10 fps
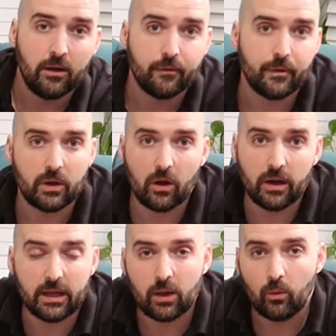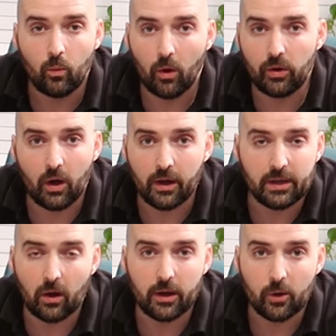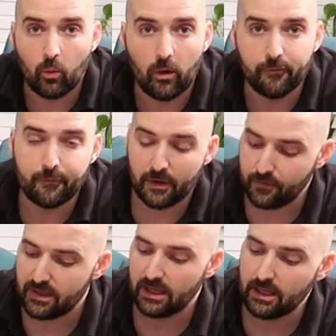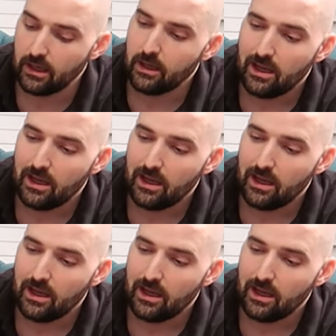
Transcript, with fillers: for like 199 or 150,